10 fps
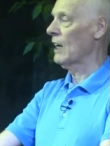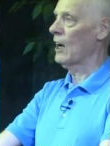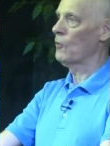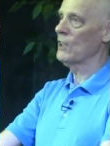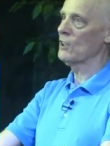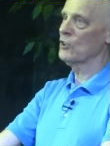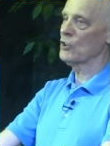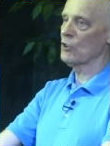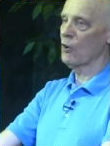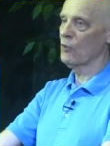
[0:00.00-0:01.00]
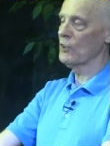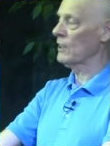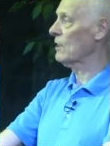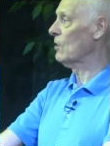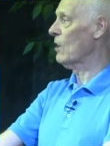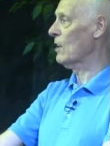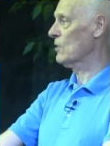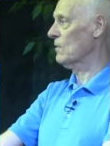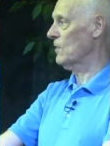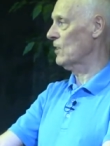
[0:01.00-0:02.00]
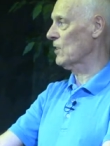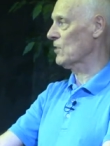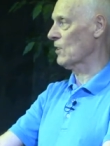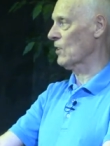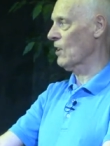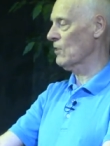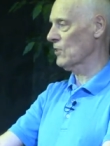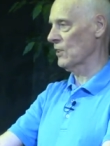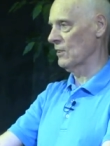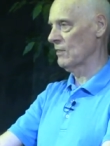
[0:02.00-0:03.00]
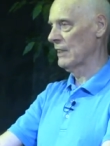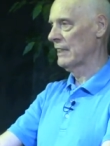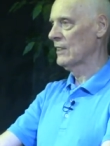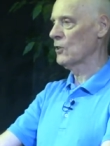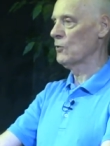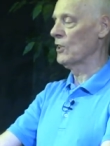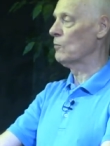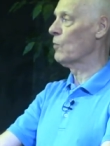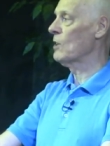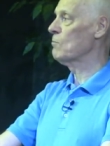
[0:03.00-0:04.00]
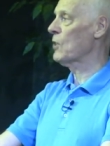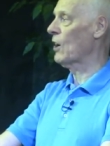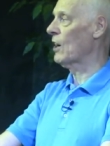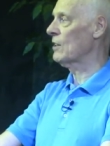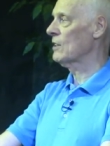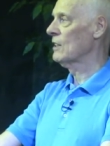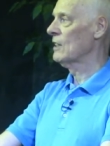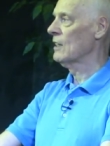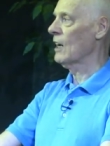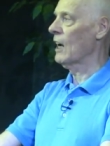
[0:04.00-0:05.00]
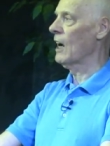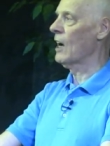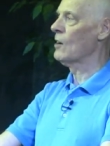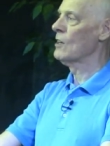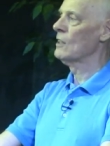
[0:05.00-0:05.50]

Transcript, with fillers: Uh, we can show that the laws of physics are constant to within one part uh,